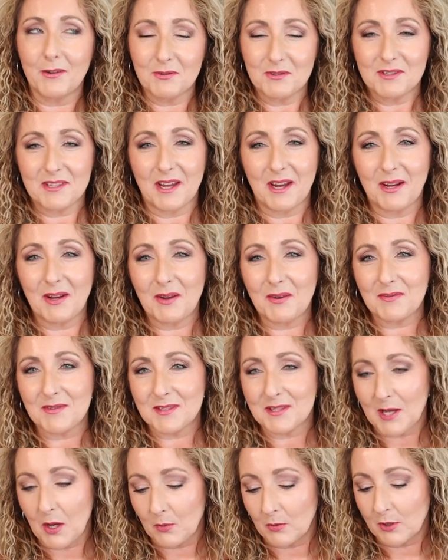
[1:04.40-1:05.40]
outside of
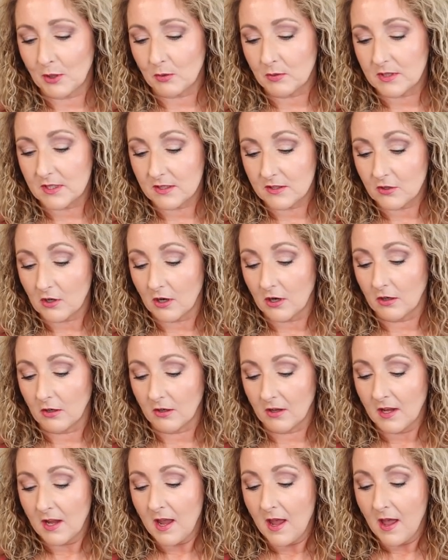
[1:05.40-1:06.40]
the sourdough
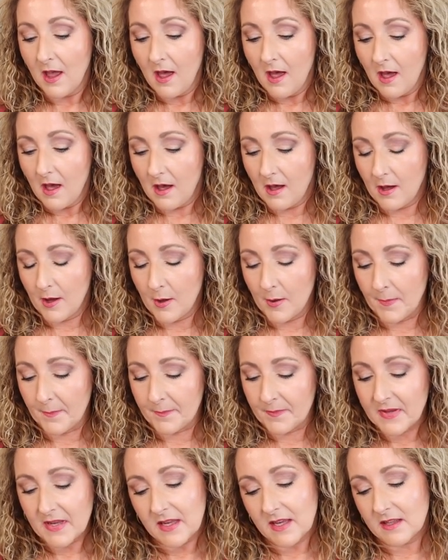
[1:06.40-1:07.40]
discard.
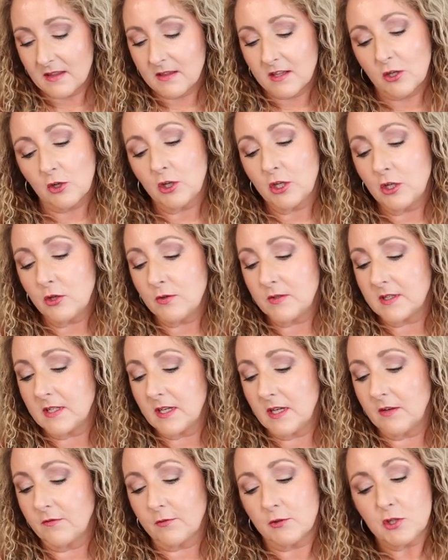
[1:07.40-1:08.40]
Um, they're
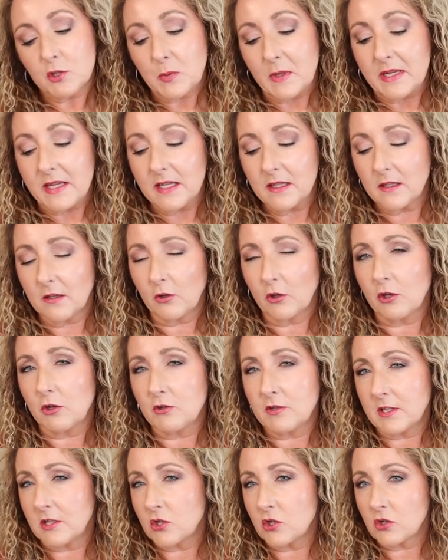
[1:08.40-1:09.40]
using, for sweetening, they're
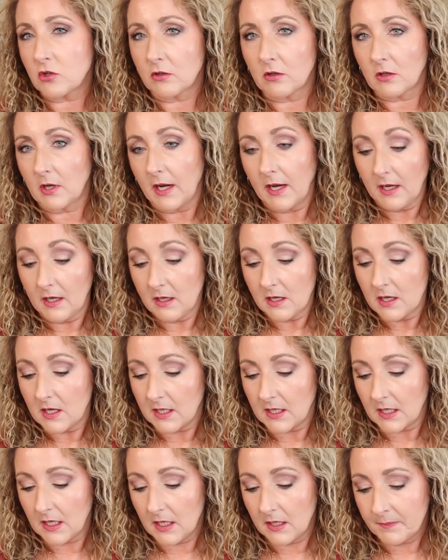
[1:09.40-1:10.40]
using sugar and
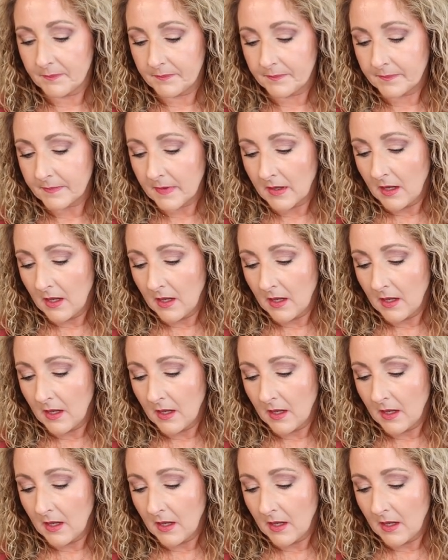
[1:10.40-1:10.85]
honey.